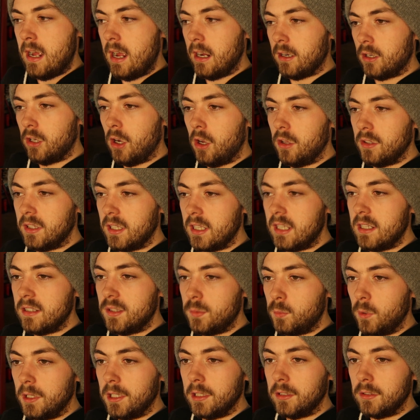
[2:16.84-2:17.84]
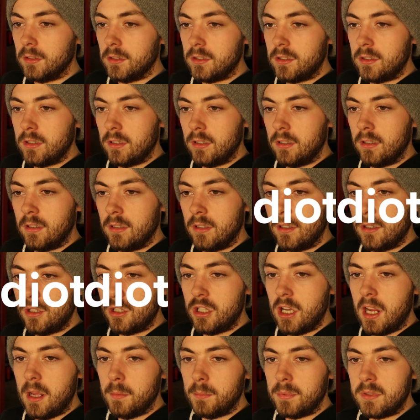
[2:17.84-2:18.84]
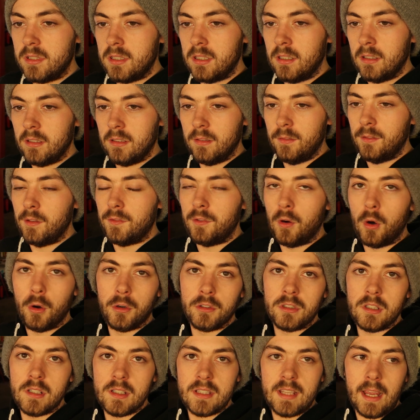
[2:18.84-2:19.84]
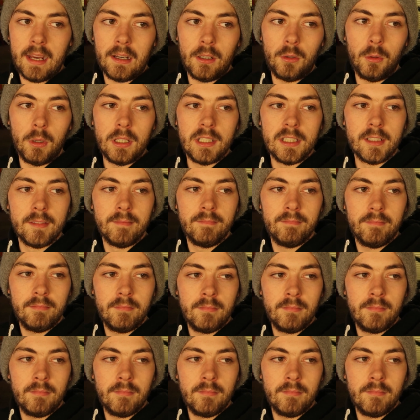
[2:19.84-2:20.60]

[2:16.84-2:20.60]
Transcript: I got these wheels shipped for 410 quid.